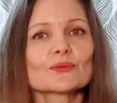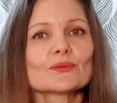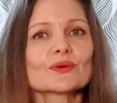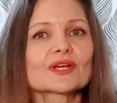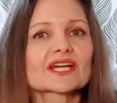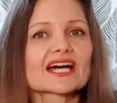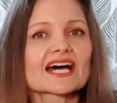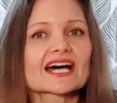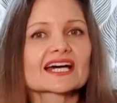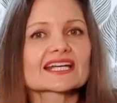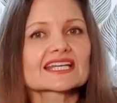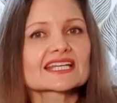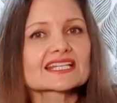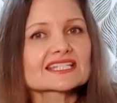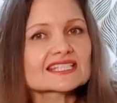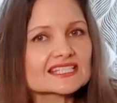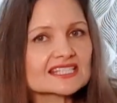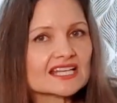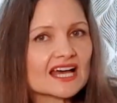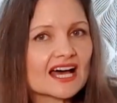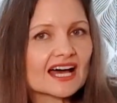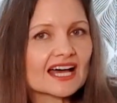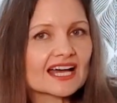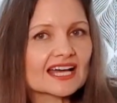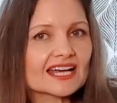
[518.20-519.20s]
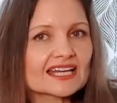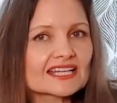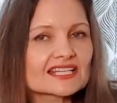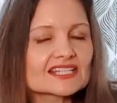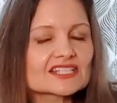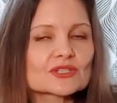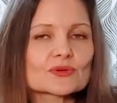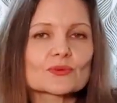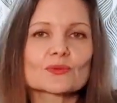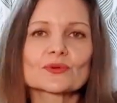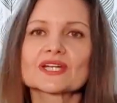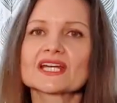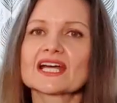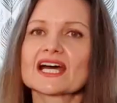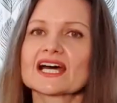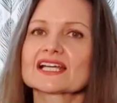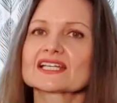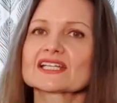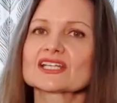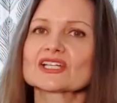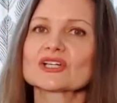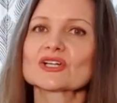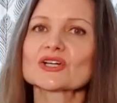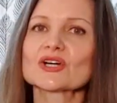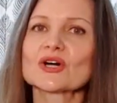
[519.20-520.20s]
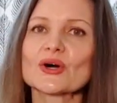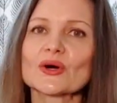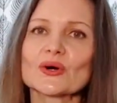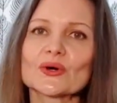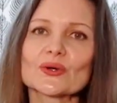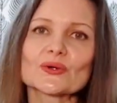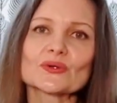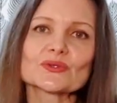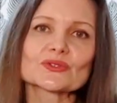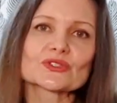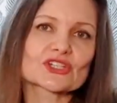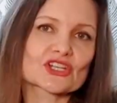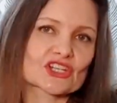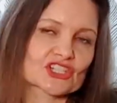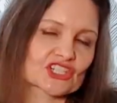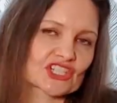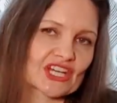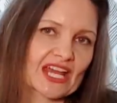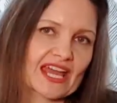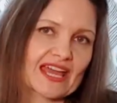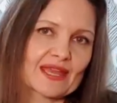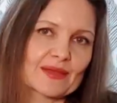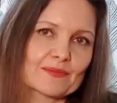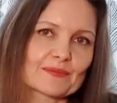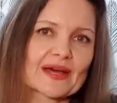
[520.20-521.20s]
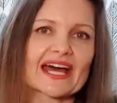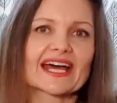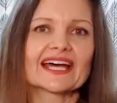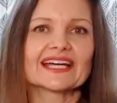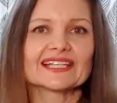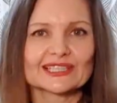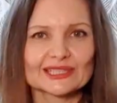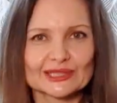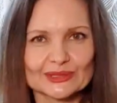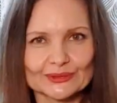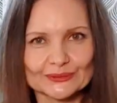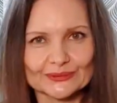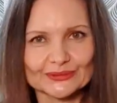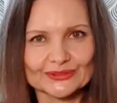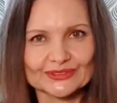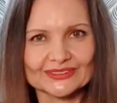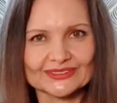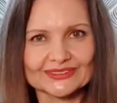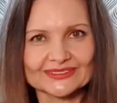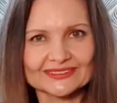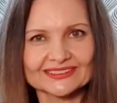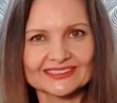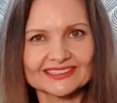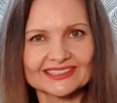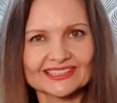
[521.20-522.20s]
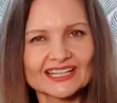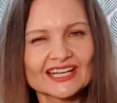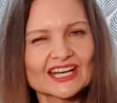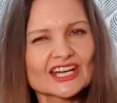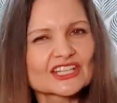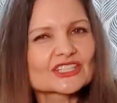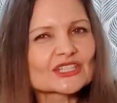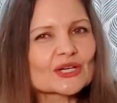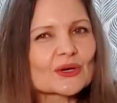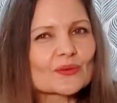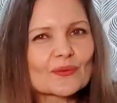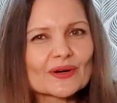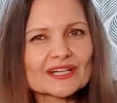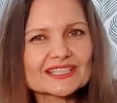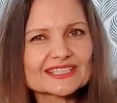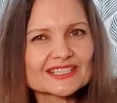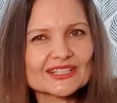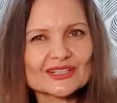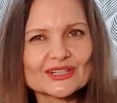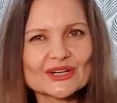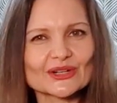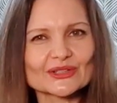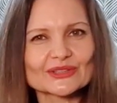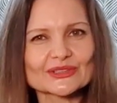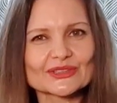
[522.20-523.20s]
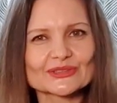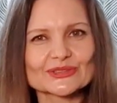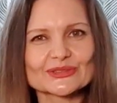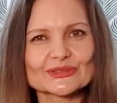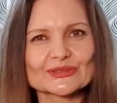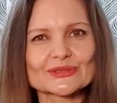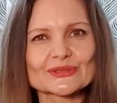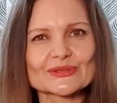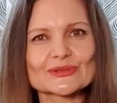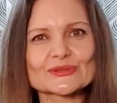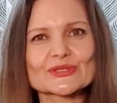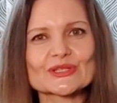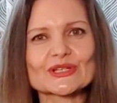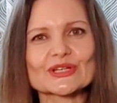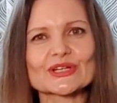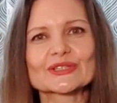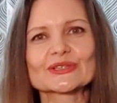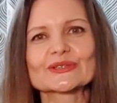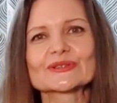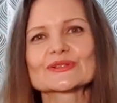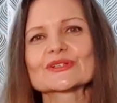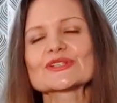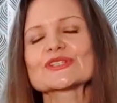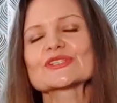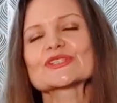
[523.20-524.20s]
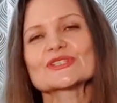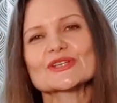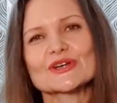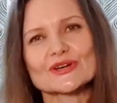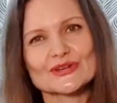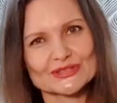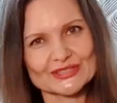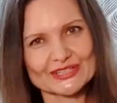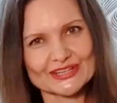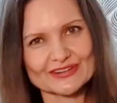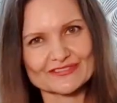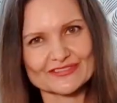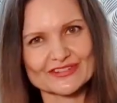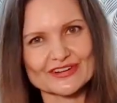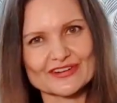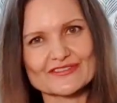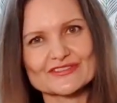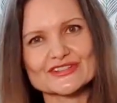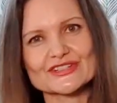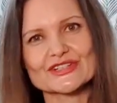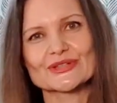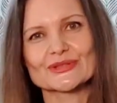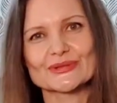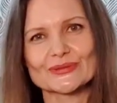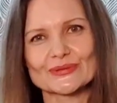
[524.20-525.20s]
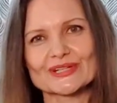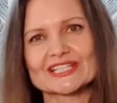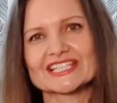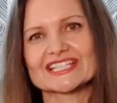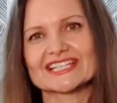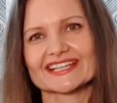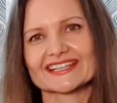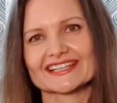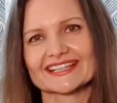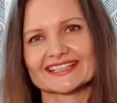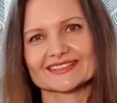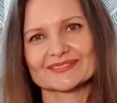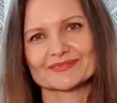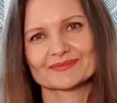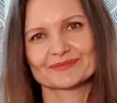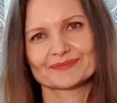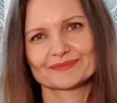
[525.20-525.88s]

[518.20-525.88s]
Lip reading: regarding size, regarding coat, shape and look. No wonder Goldendoodles can look so different to each other.